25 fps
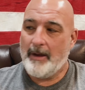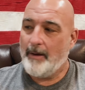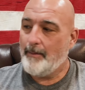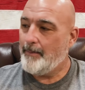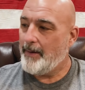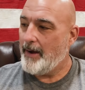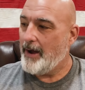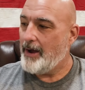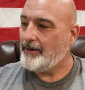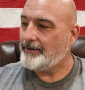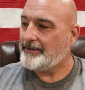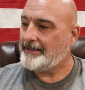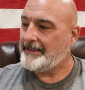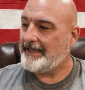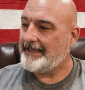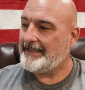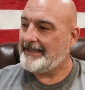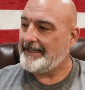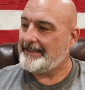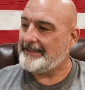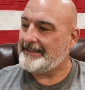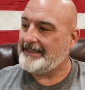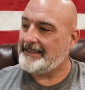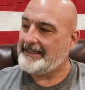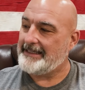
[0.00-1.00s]
Paul said
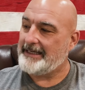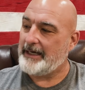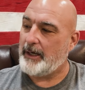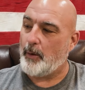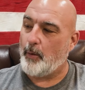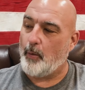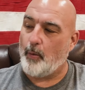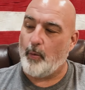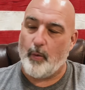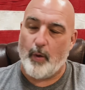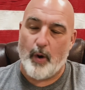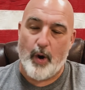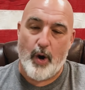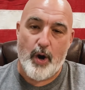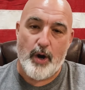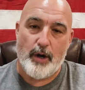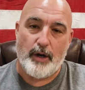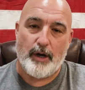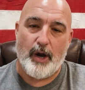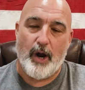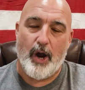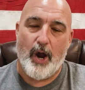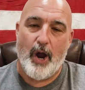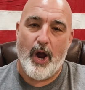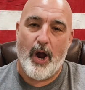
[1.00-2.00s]
this, he said,
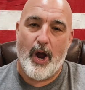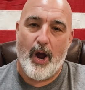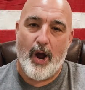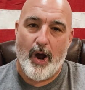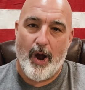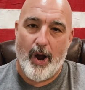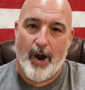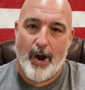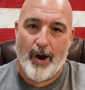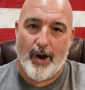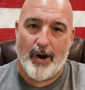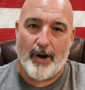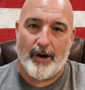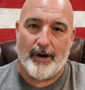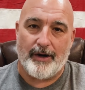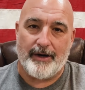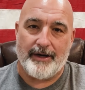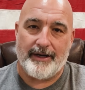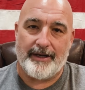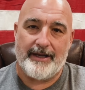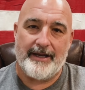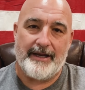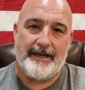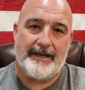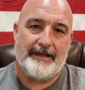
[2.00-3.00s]
work
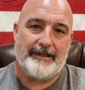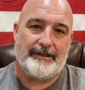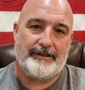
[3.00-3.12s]
hard